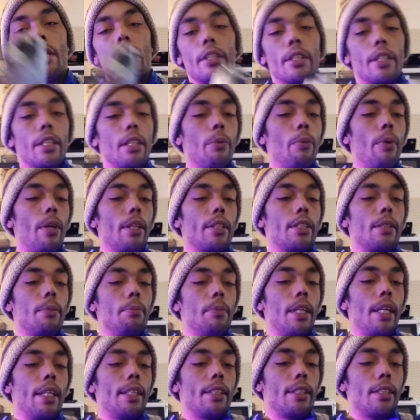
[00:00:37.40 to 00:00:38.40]
You're going to want some
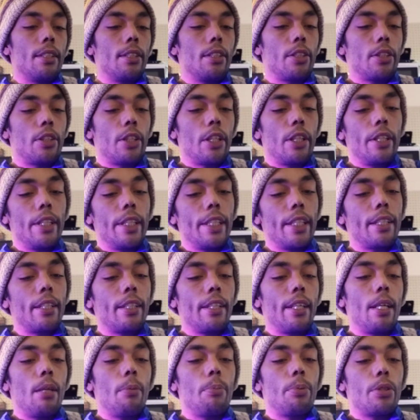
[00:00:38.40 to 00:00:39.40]
nice and sturdy
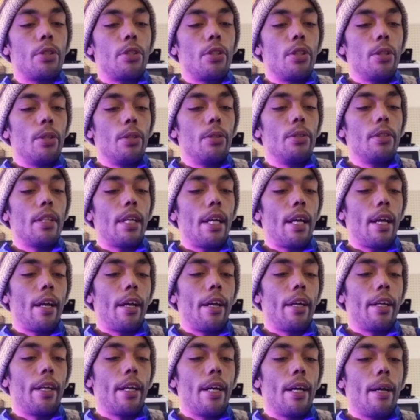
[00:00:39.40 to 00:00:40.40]
clamps too.
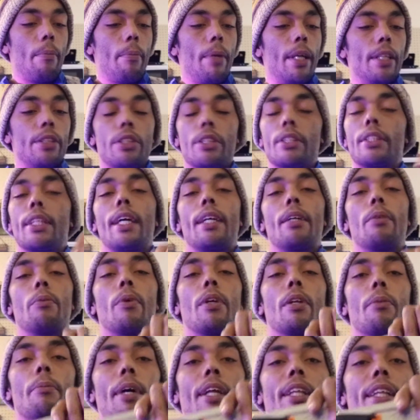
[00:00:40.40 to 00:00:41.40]
I mentioned that in
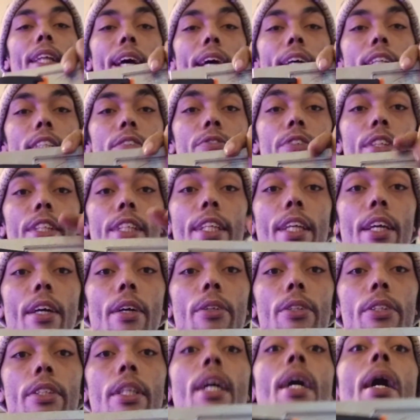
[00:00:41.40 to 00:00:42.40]
one of my last
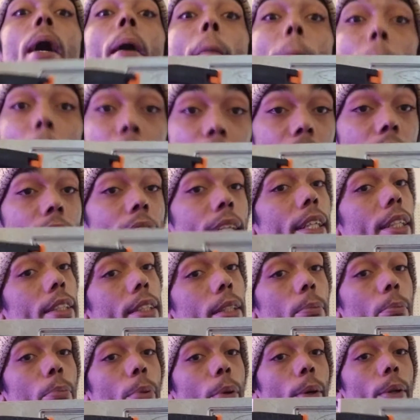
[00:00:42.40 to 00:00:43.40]
videos, but it is
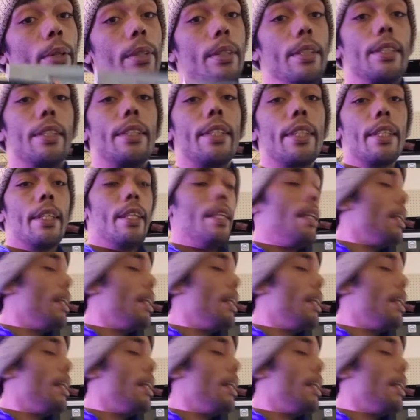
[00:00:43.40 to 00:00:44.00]
important.